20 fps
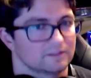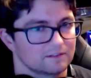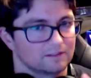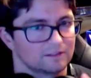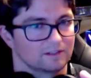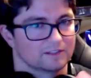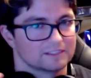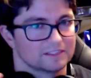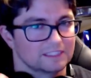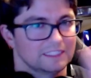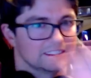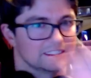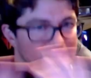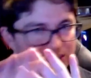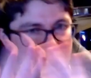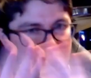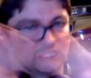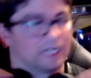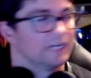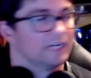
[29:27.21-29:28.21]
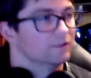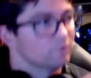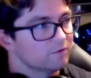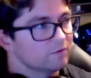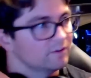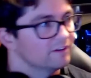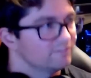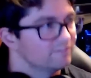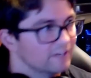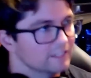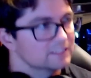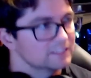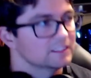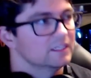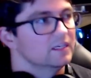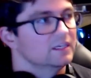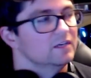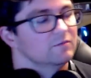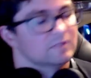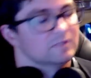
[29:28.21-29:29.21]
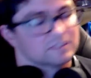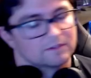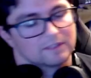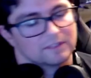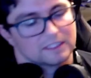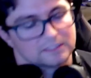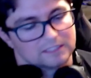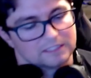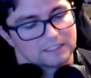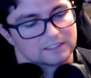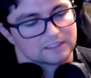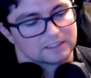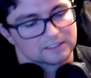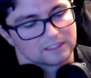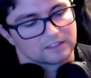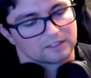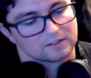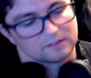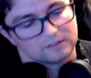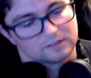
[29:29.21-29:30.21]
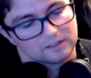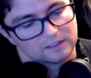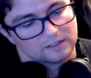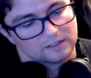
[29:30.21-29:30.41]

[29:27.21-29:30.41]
you know, it doesn't need this giant effect, but something that's nice and subtle.